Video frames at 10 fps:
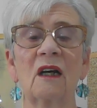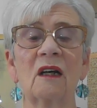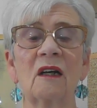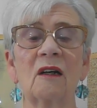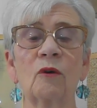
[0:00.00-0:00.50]

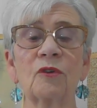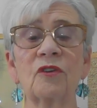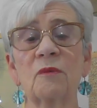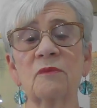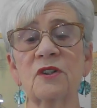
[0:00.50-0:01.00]
or
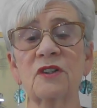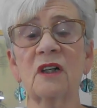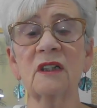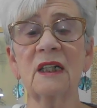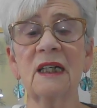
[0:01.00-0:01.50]
some
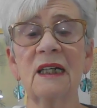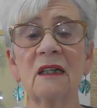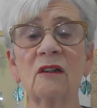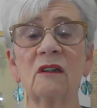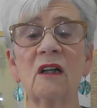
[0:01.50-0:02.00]

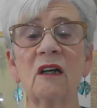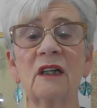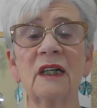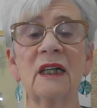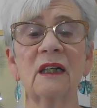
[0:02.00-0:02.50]
study,
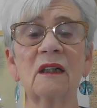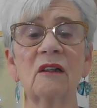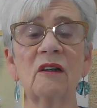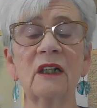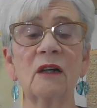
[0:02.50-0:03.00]

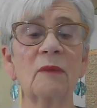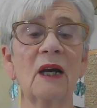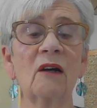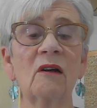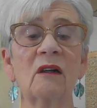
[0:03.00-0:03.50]
learning
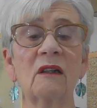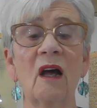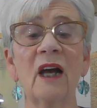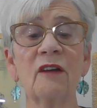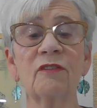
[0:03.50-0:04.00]
about
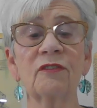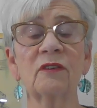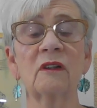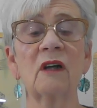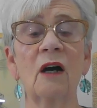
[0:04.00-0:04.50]
life.
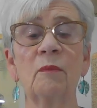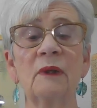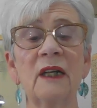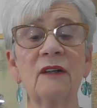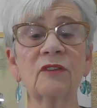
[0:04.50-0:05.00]
Our
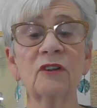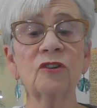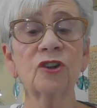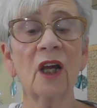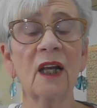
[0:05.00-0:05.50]
beliefs
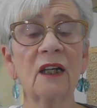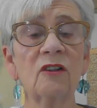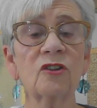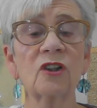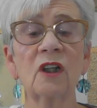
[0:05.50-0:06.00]
can
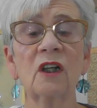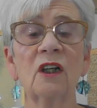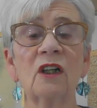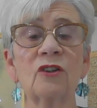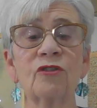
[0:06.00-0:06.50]
change.
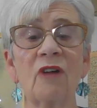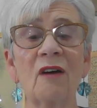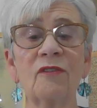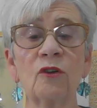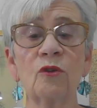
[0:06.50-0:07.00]

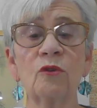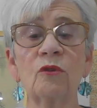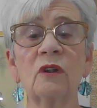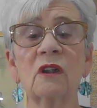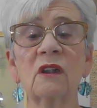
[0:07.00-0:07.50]

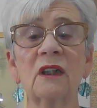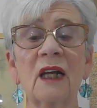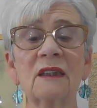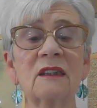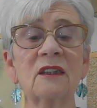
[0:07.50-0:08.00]
Travel,
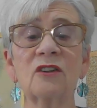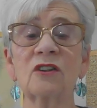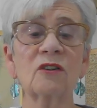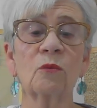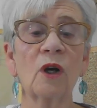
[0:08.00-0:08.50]
connecting
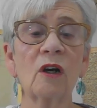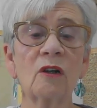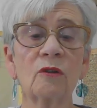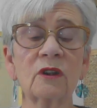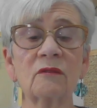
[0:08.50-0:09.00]
to the
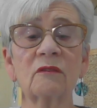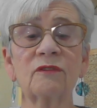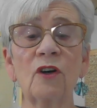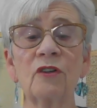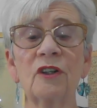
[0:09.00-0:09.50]
world and
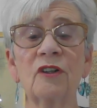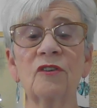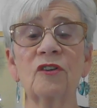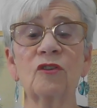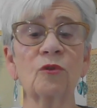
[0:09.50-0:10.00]

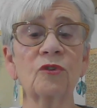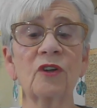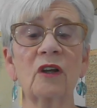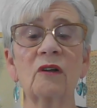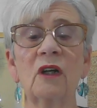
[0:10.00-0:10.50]
foreigners is
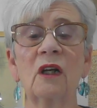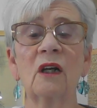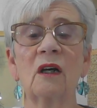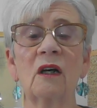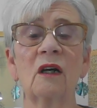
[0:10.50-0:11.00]
also
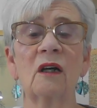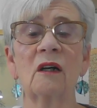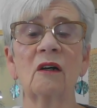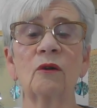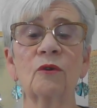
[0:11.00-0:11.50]

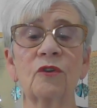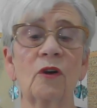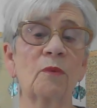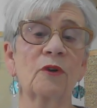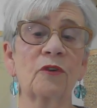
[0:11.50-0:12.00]
a
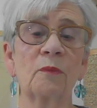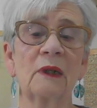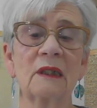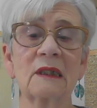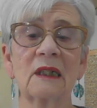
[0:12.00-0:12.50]

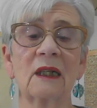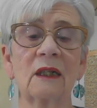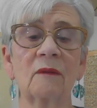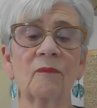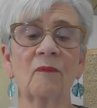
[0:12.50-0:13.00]

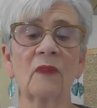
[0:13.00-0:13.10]
possibility.